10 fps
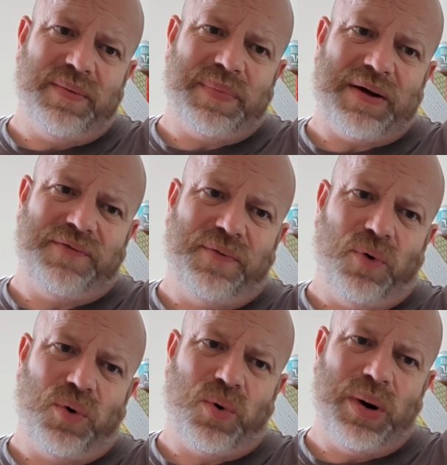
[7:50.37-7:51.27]
About
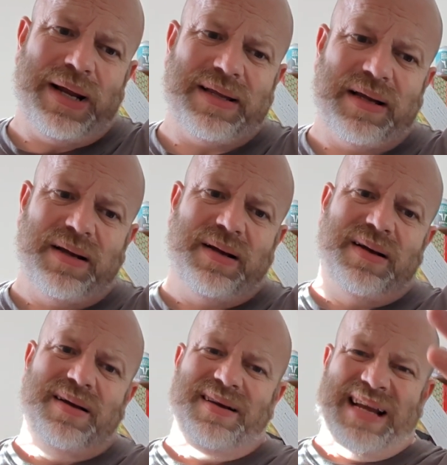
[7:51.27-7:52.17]
£4.
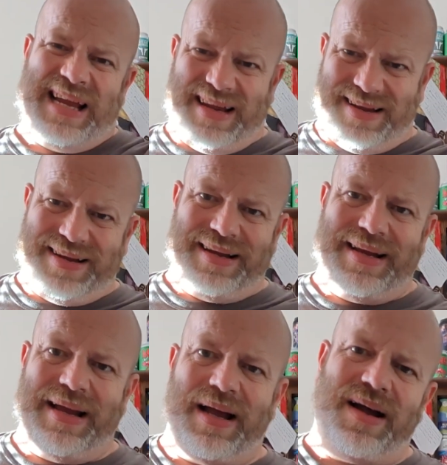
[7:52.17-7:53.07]

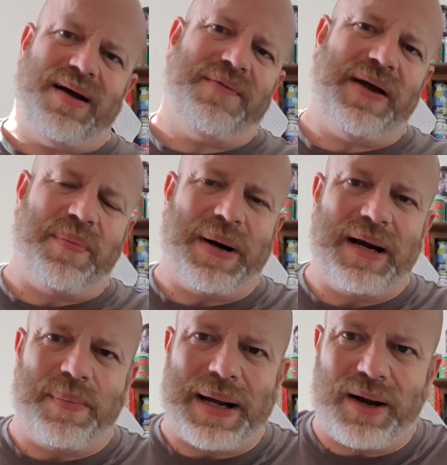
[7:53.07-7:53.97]
Yeah, I think I
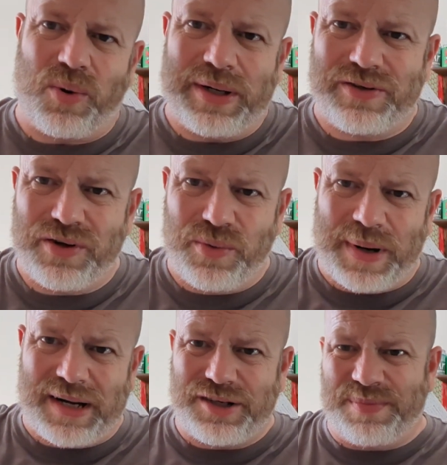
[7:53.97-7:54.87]
paid about £1 too
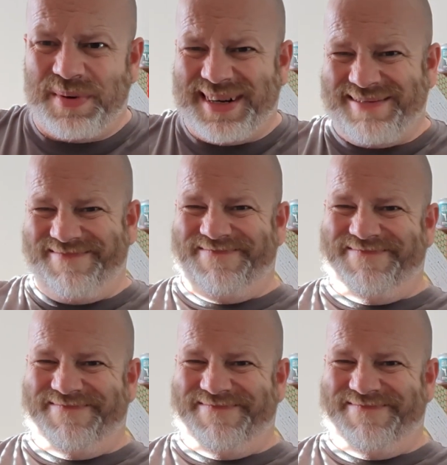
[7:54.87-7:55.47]
much, but